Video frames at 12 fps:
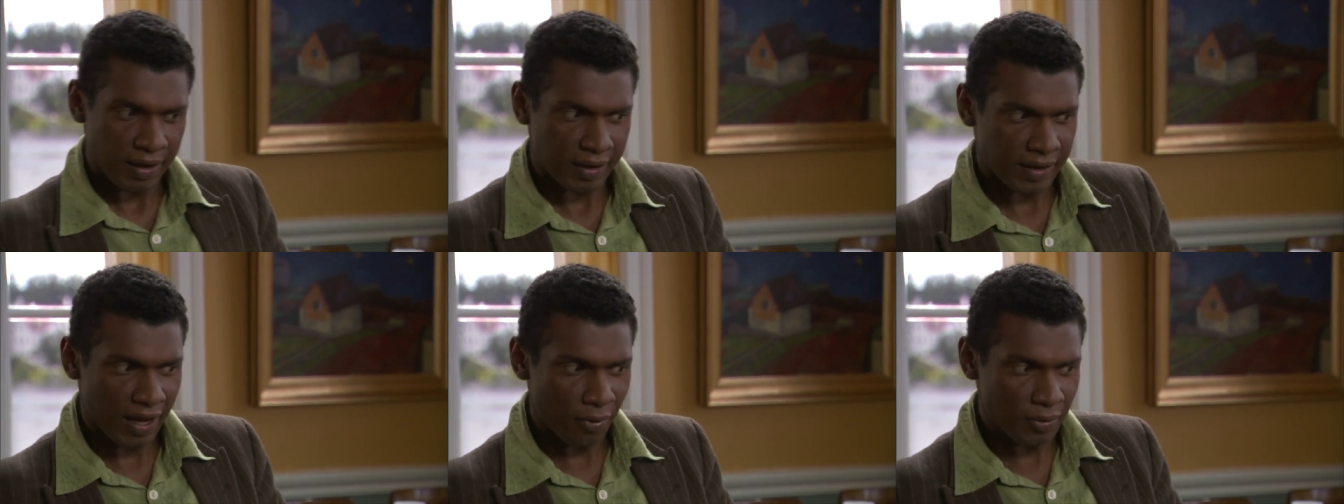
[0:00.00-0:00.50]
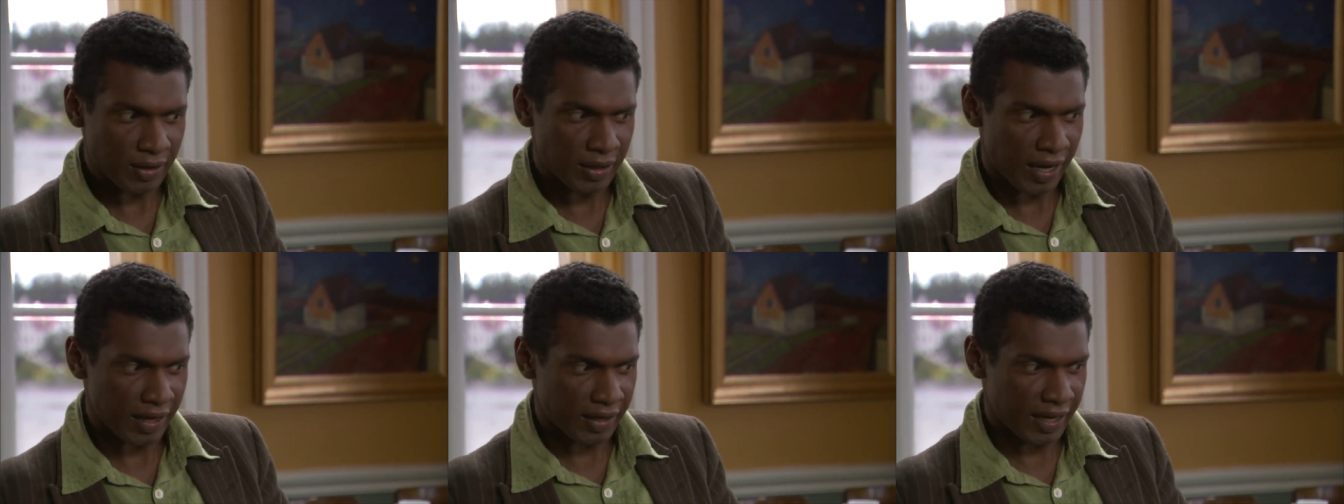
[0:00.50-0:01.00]
not only
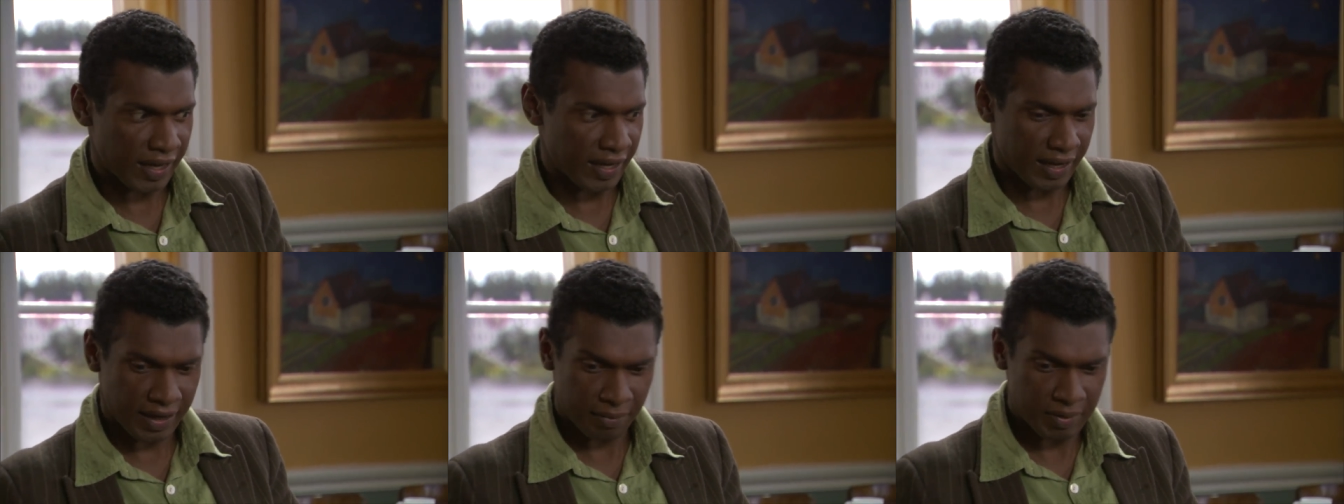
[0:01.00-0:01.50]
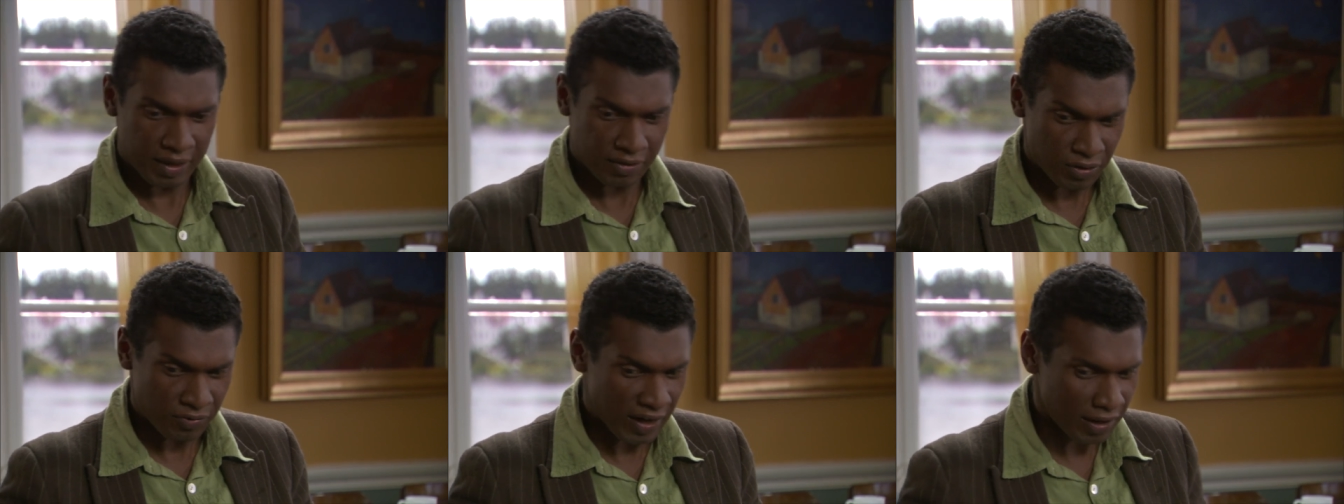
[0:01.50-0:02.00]
I can I, I mean,
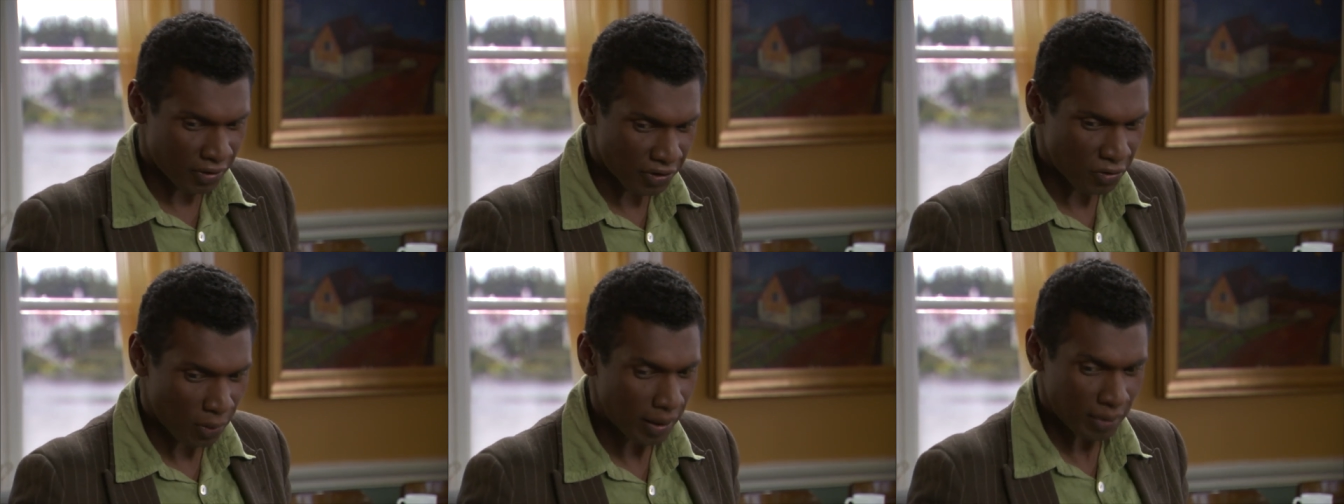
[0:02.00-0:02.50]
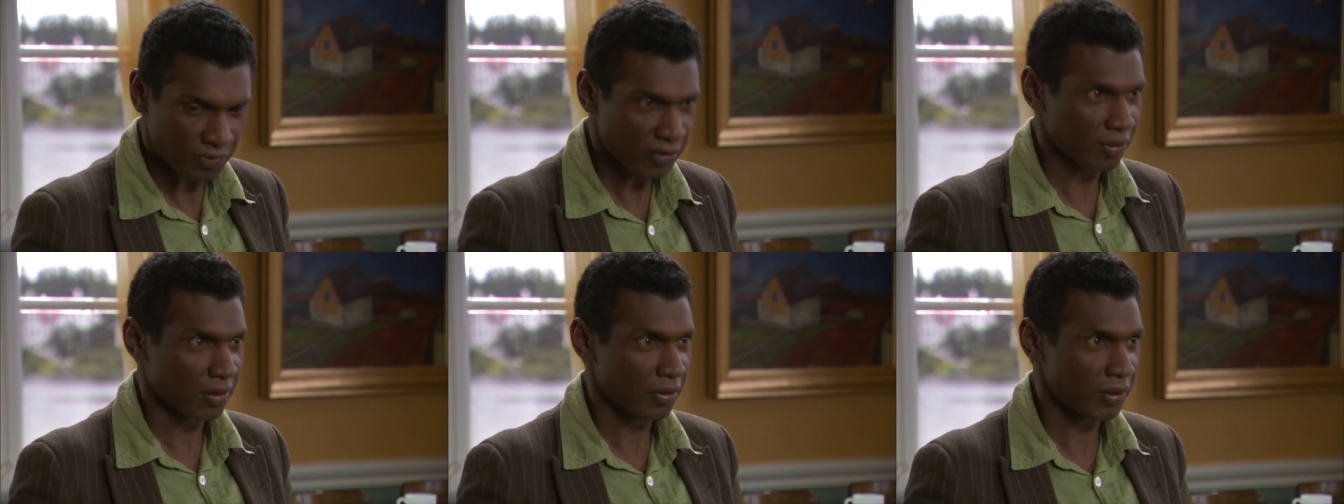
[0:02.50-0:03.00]
so if I learn quantum
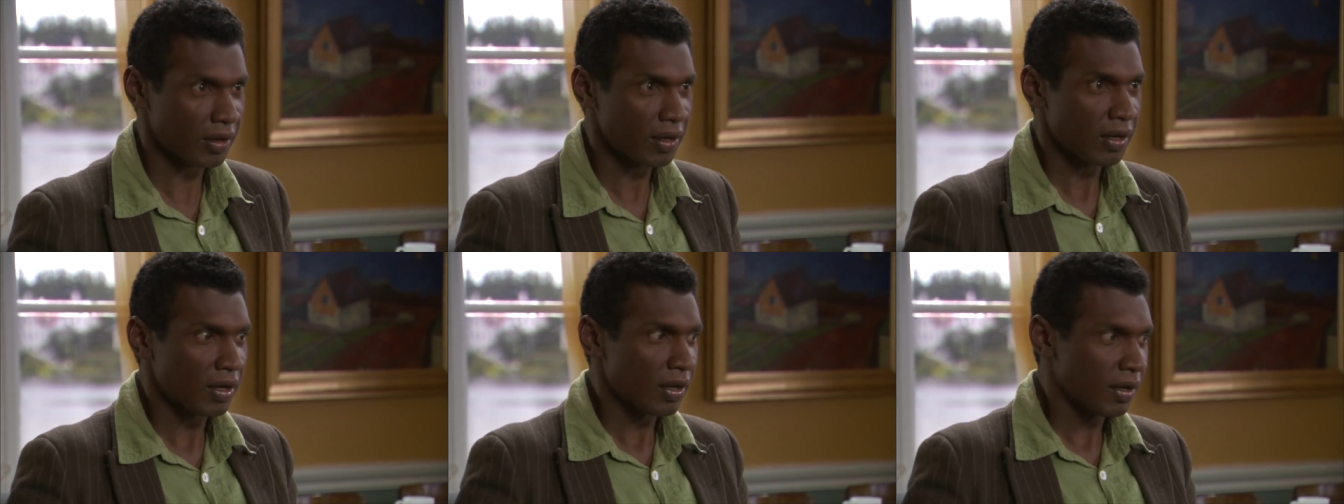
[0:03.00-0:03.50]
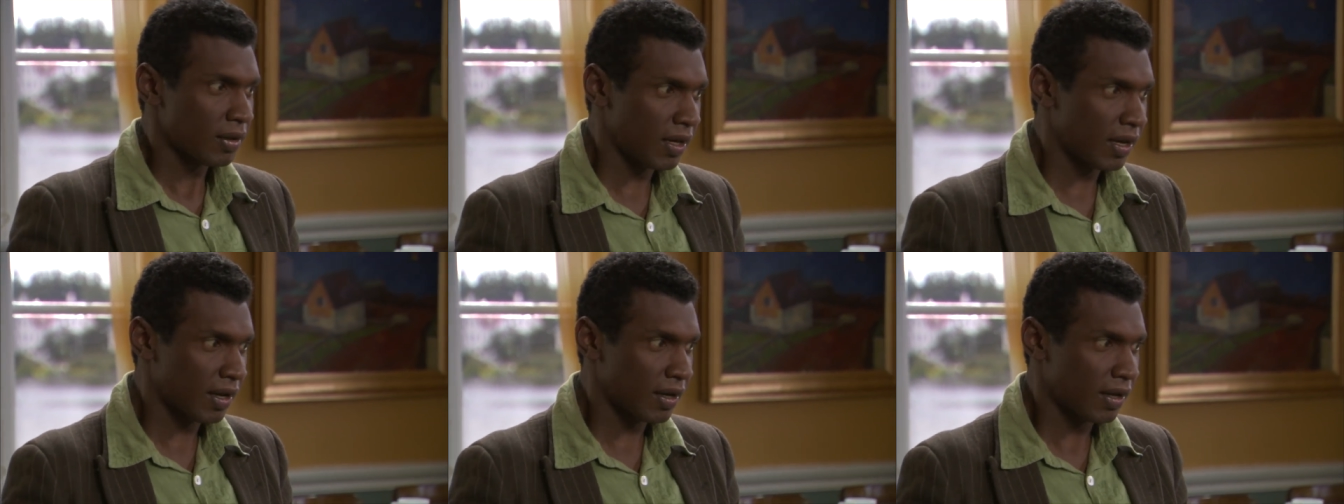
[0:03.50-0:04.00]
field theory,
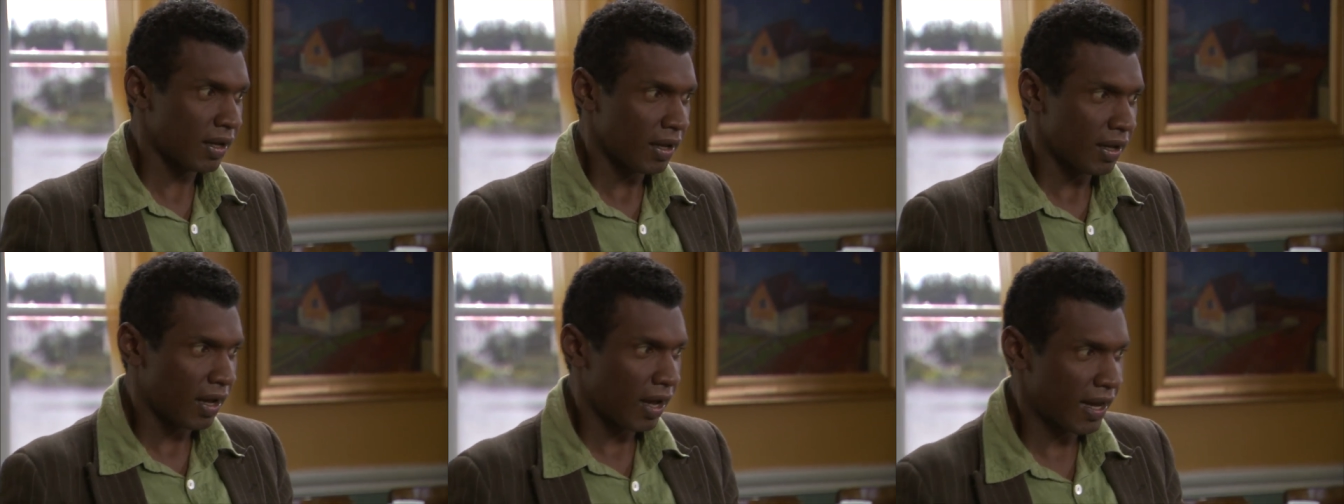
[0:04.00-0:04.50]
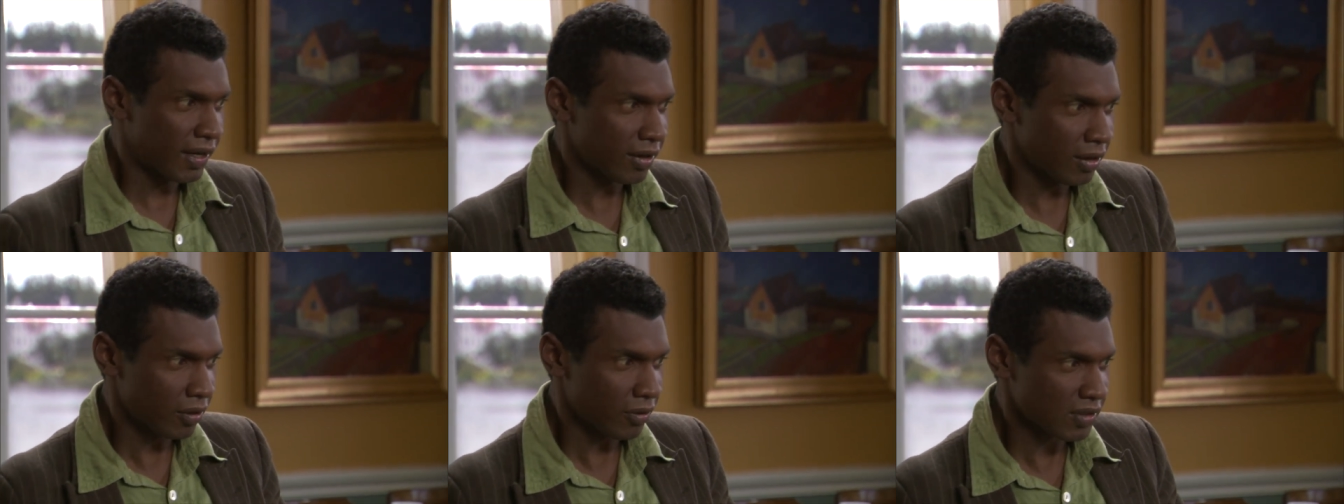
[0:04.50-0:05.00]
then I
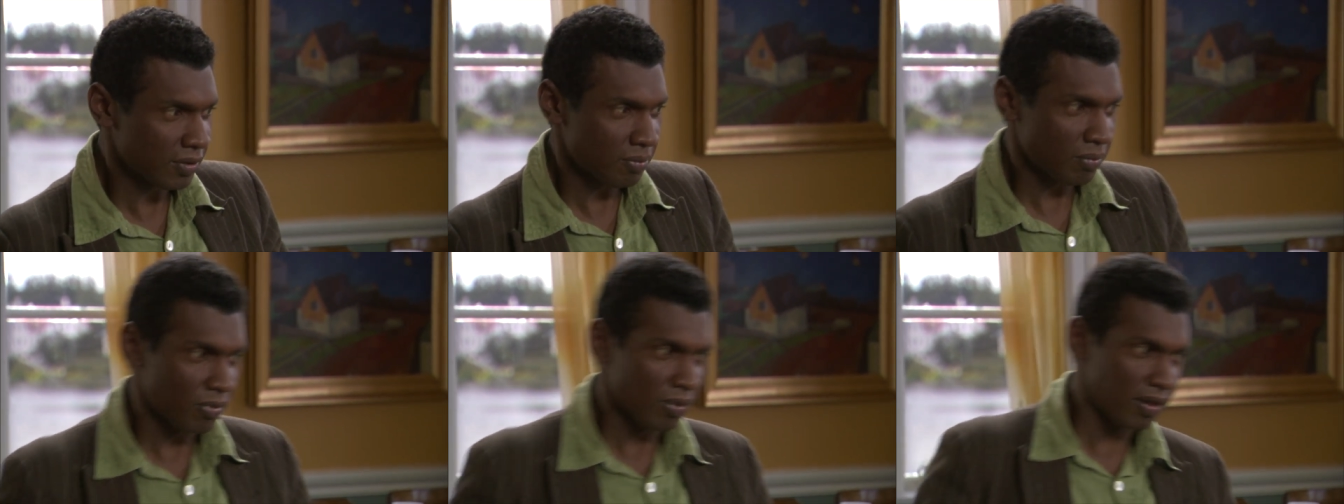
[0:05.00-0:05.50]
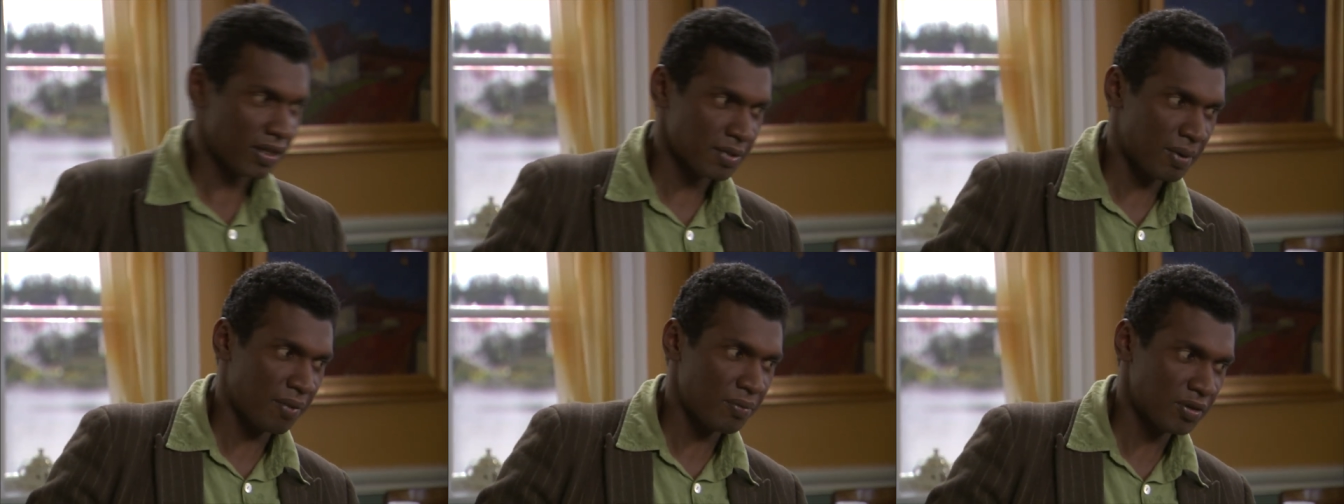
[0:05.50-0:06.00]
can learn some things
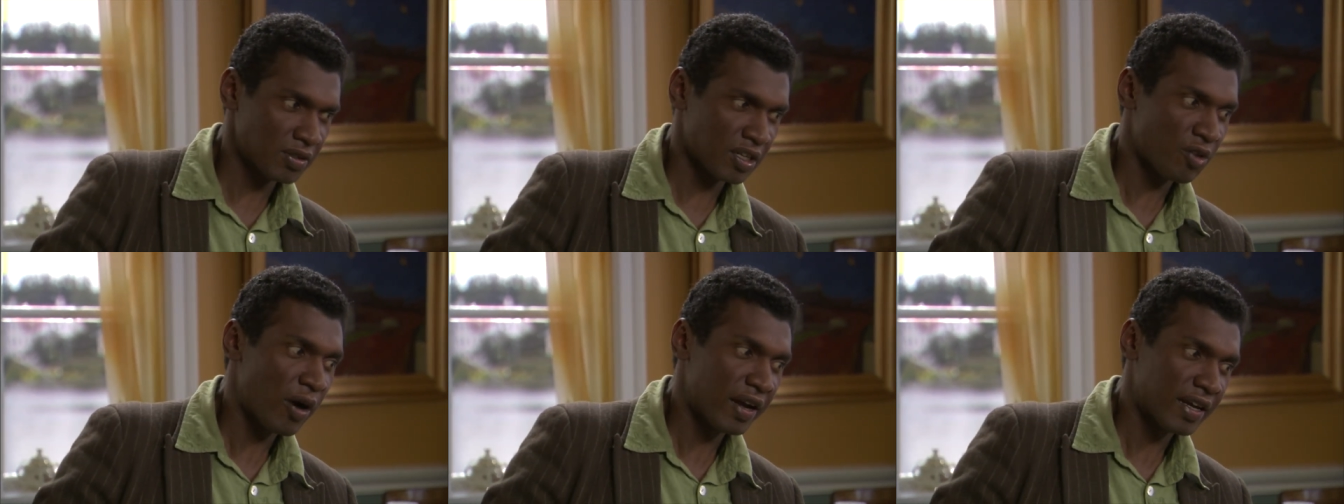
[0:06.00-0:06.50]
about music, or I